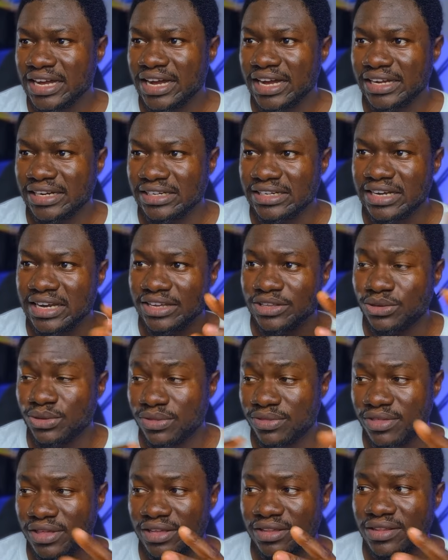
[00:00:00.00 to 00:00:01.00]
and you
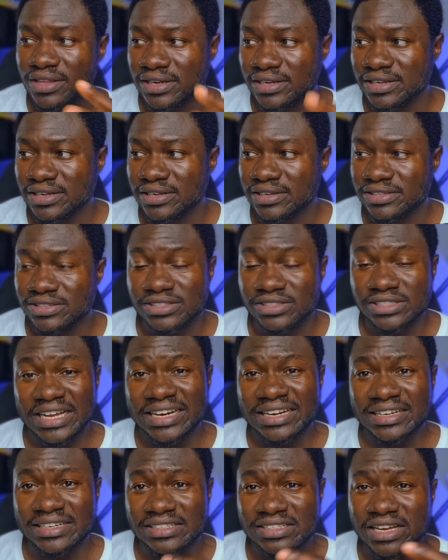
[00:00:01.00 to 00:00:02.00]
think that their
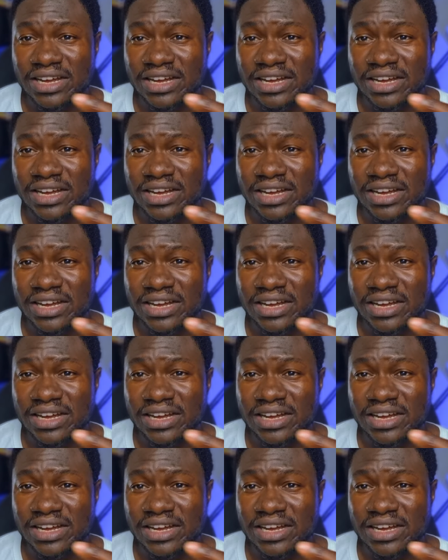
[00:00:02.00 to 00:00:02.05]
standards